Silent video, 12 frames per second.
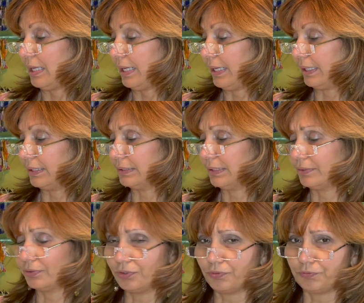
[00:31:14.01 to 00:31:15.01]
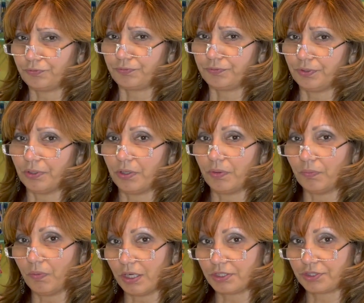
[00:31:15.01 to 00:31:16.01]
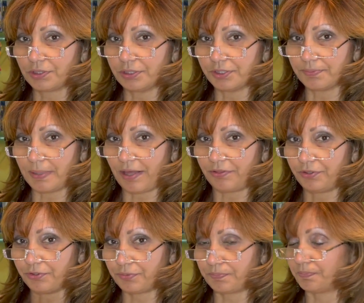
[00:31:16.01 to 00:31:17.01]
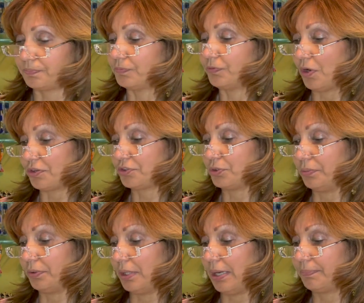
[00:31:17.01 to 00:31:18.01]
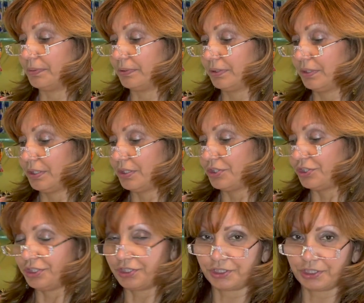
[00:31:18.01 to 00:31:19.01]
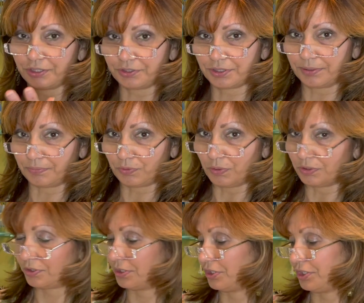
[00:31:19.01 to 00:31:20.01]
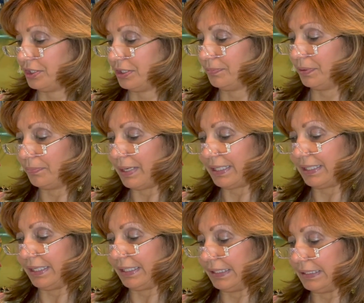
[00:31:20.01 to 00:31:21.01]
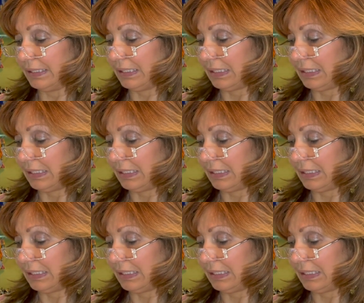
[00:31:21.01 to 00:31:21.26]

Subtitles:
And I don't know if you all watch Liz Matthews' Flosstube or not, but she shared some quilts that she had been making, and